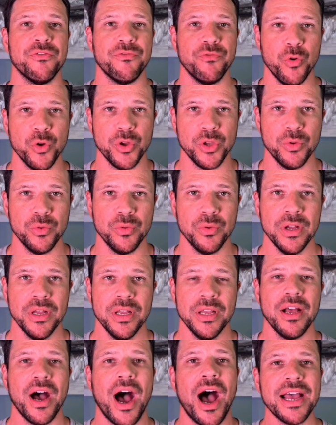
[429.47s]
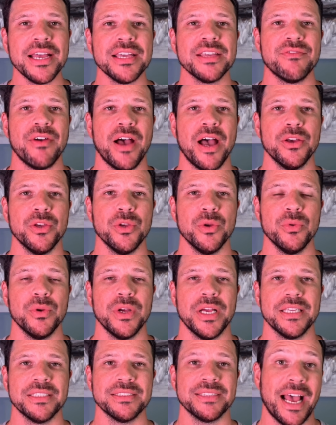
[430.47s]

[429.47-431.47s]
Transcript: for you. Highest value is